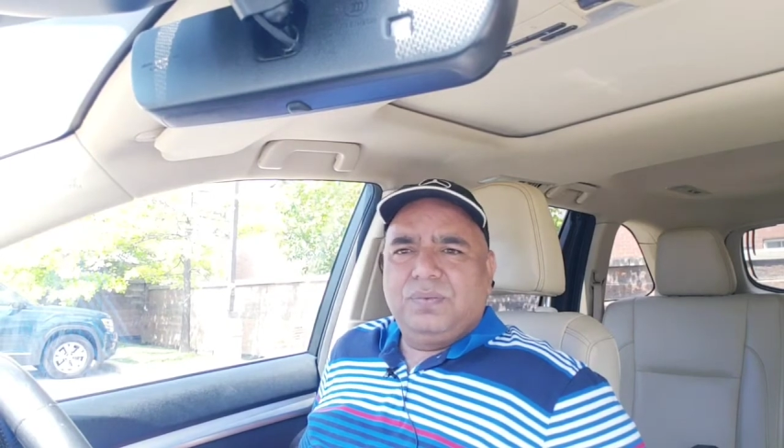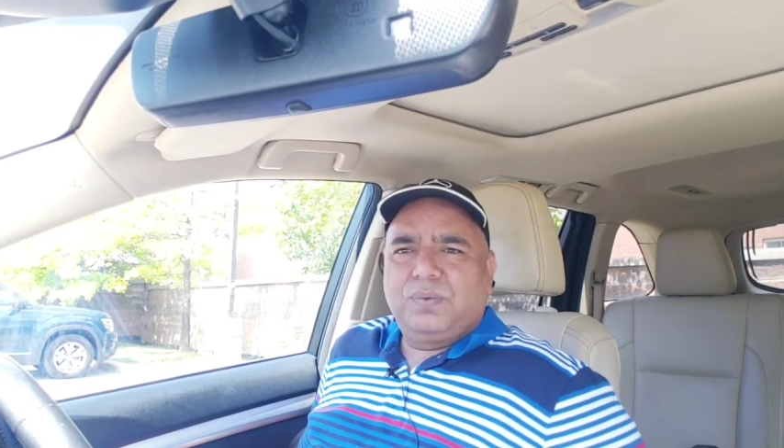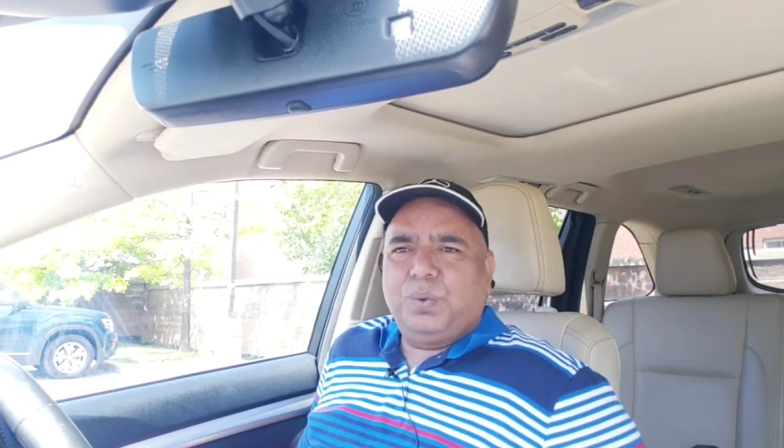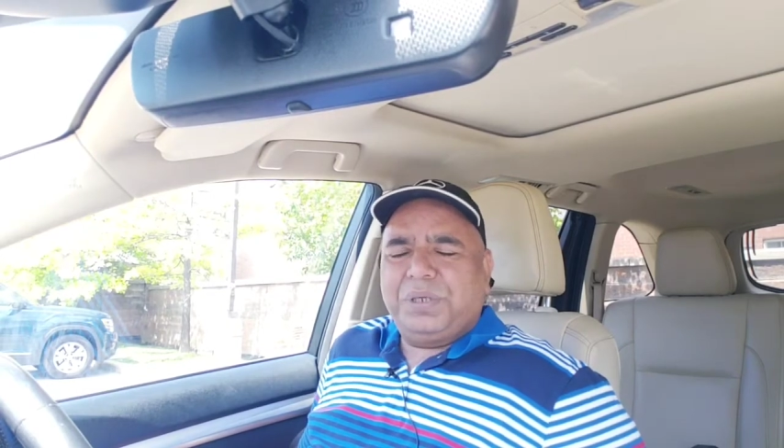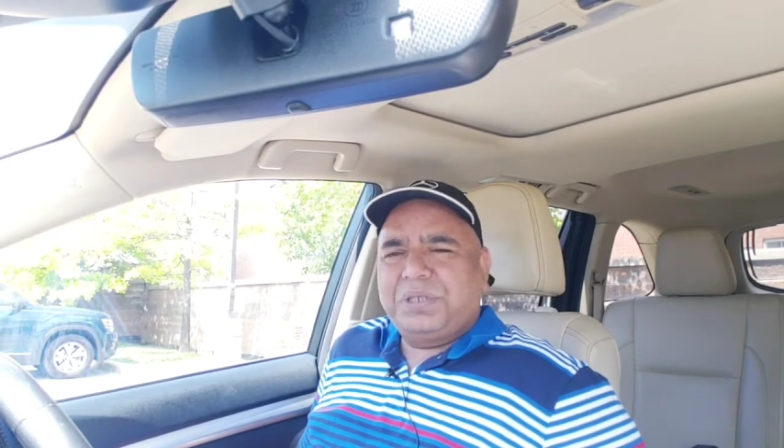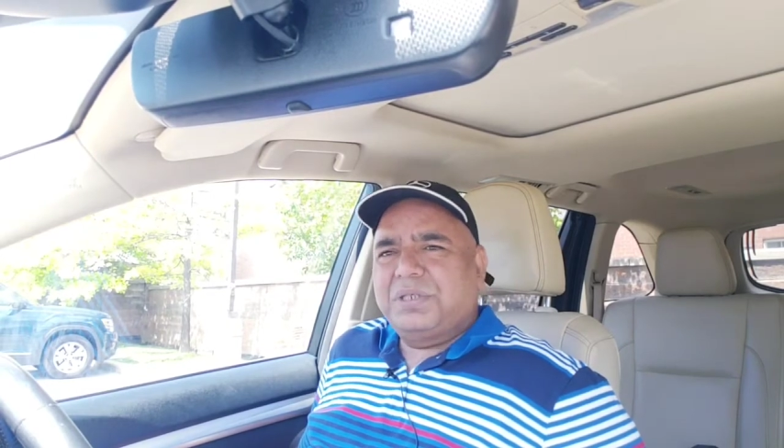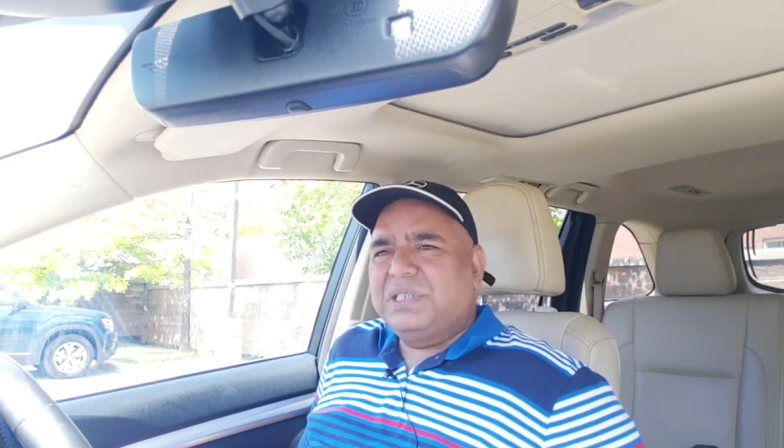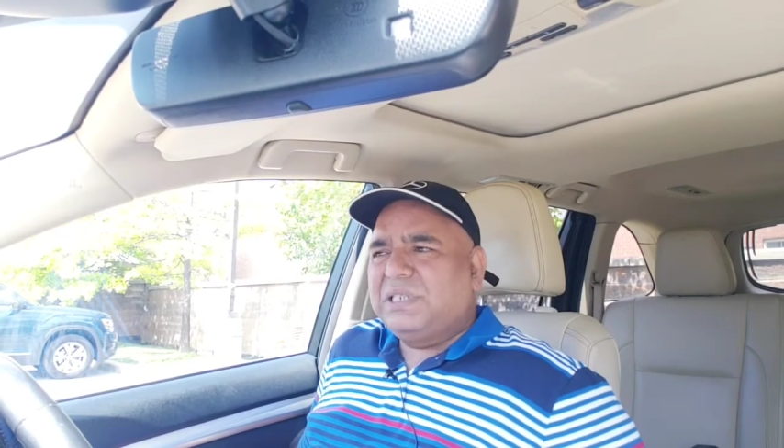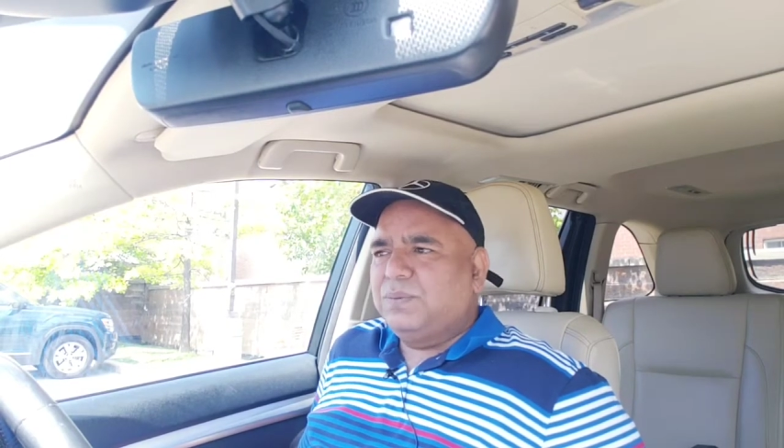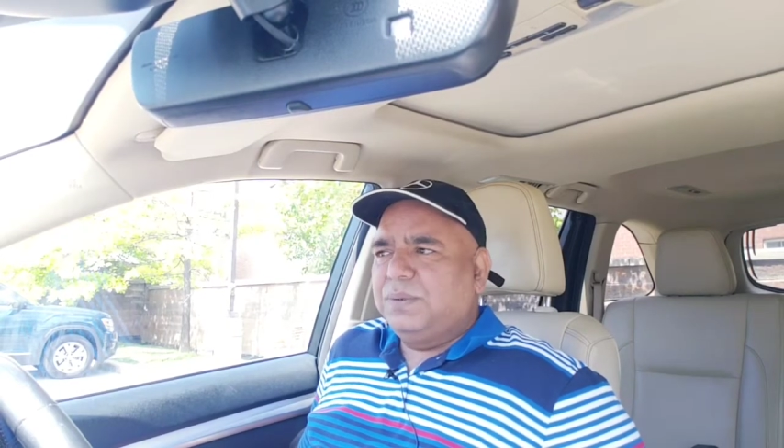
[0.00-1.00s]

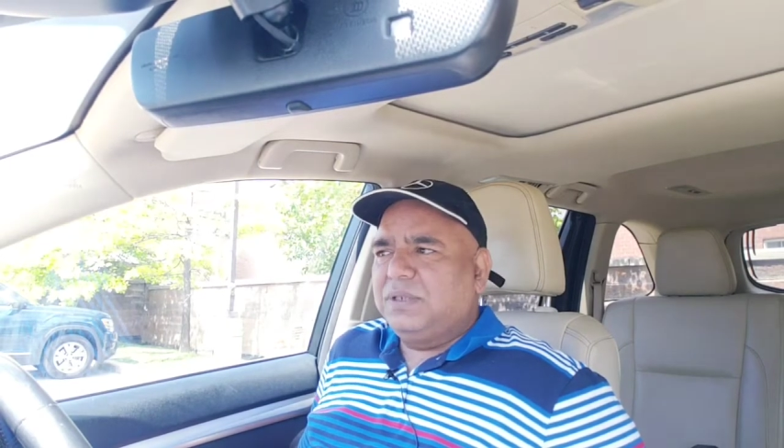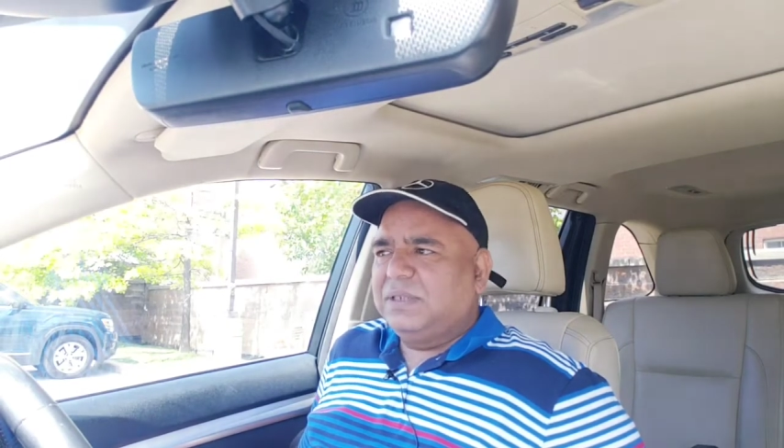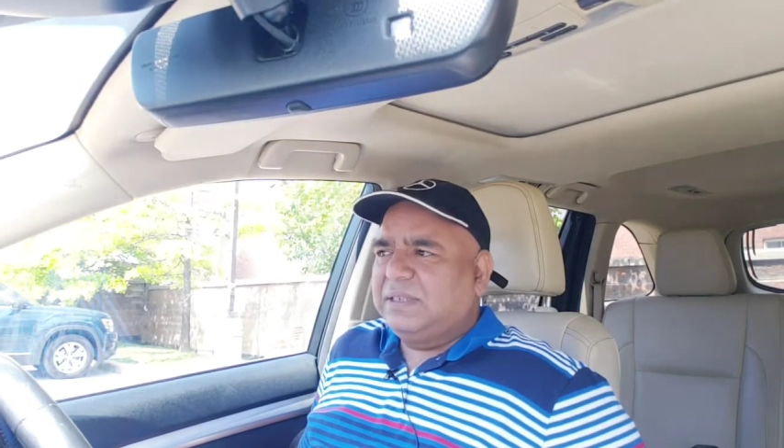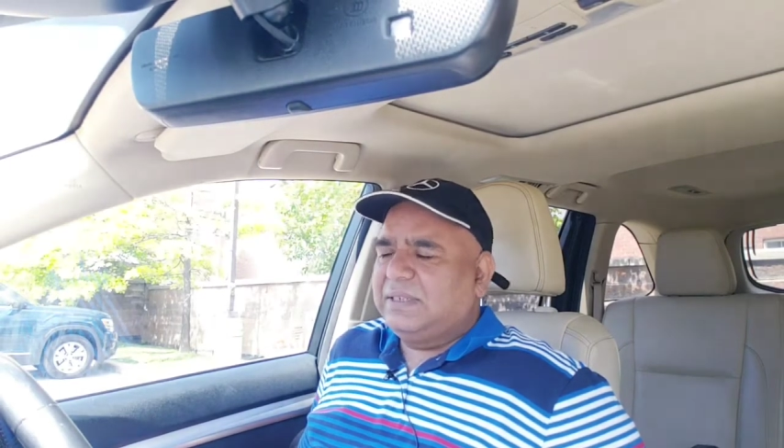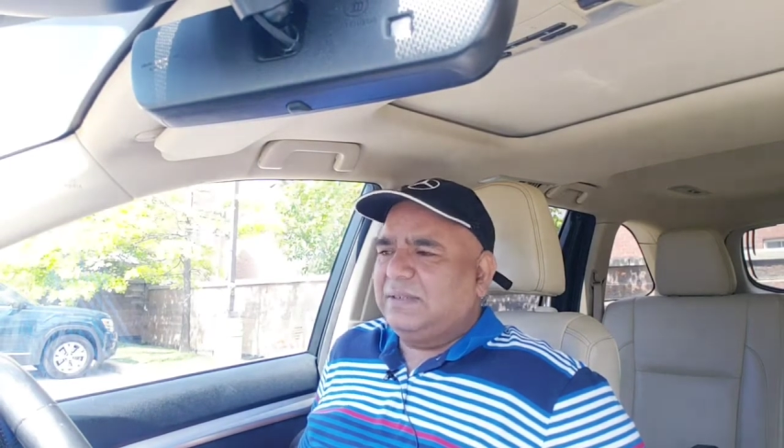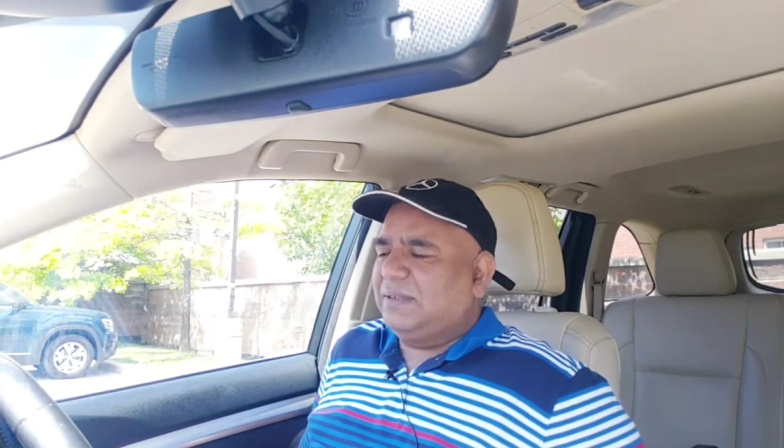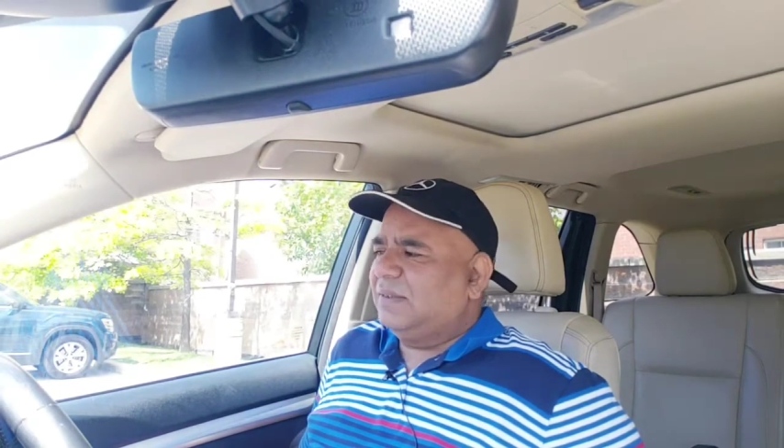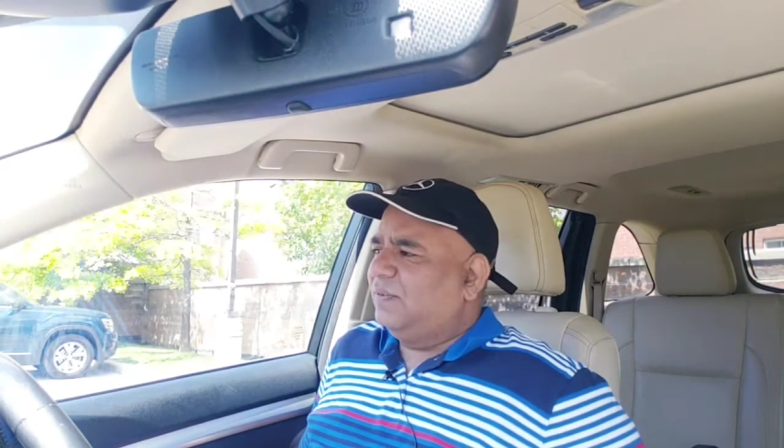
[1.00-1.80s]
questions, which is